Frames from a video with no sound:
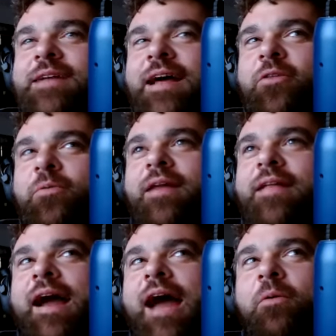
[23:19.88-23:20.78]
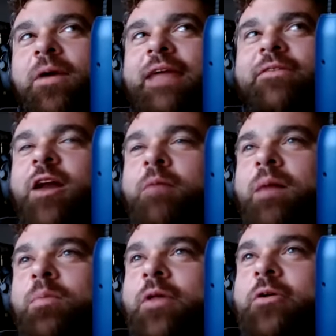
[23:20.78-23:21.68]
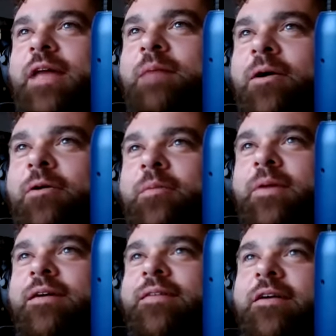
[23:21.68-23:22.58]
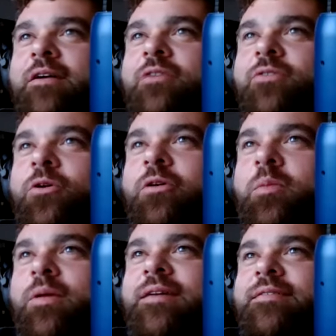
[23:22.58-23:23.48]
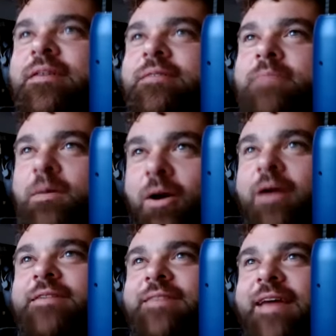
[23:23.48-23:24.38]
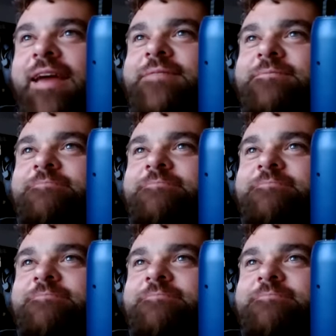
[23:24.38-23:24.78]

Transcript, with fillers: Like, I wouldn't even loan my brother that motor because he couldn't afford to replace it, but Marcus can.